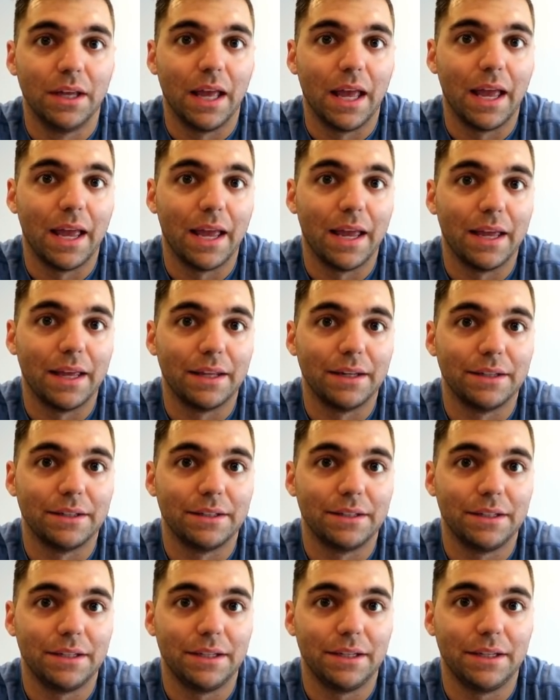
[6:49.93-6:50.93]

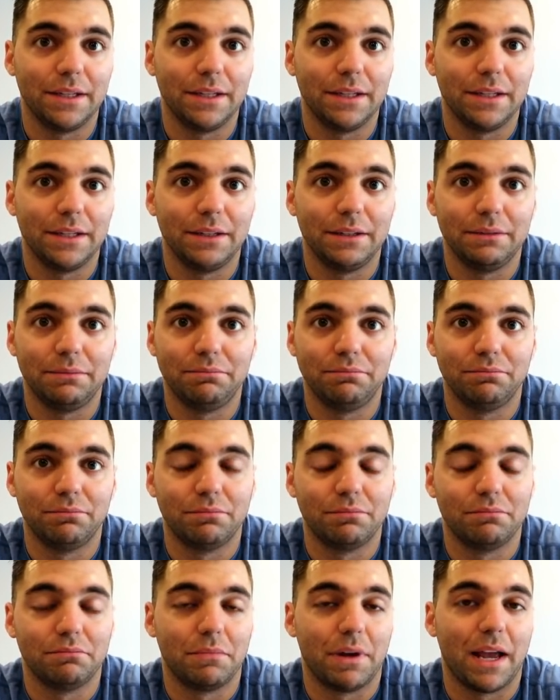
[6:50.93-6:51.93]
and he
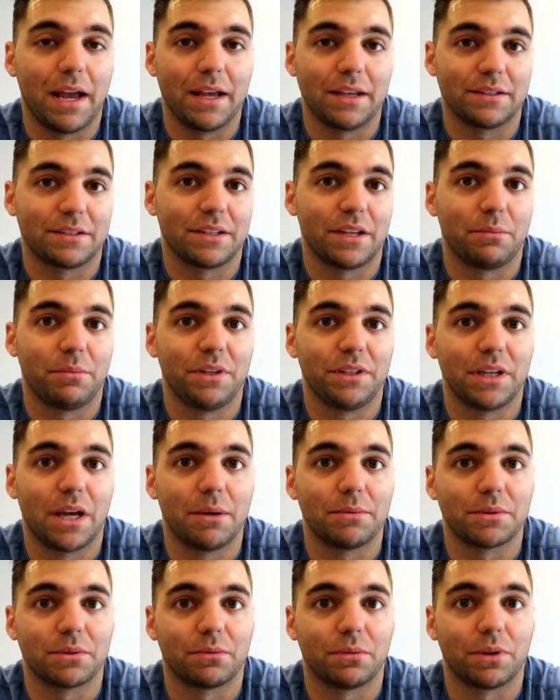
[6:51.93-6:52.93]
asks how many
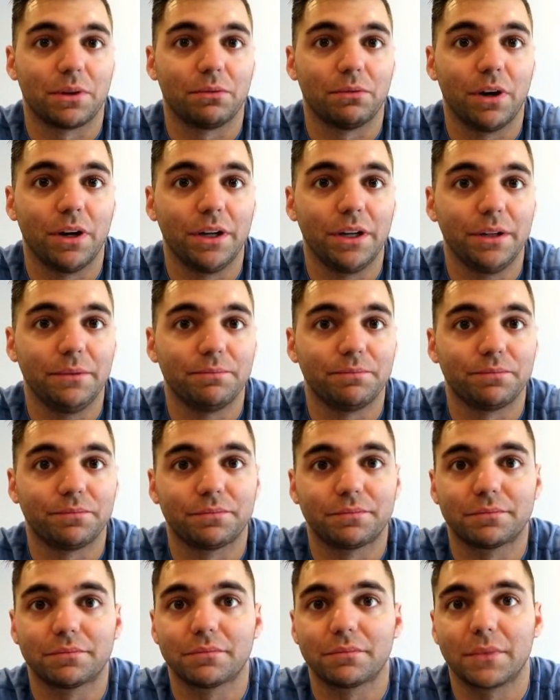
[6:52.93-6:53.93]
times I want to run it.
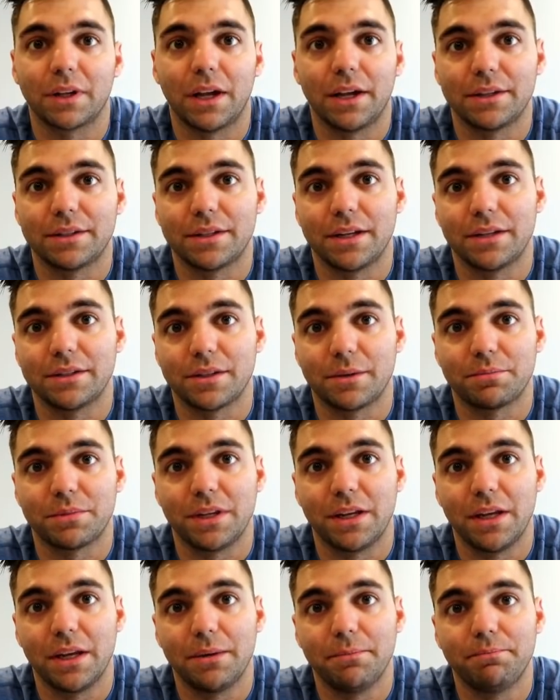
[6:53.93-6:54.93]
I said it's up
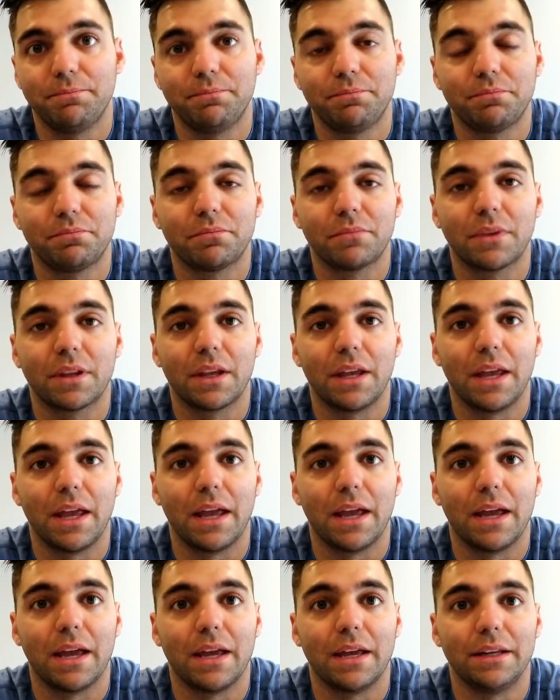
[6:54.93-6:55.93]
to him,
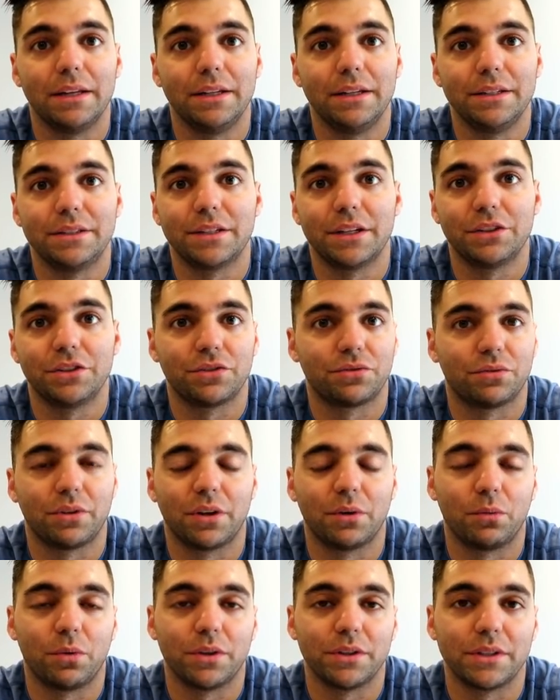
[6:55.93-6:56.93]
and he said just
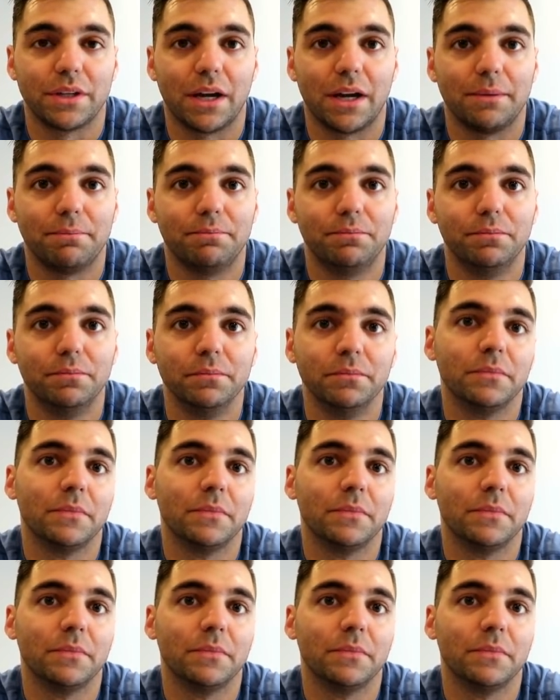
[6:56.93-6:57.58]
run it 1 time.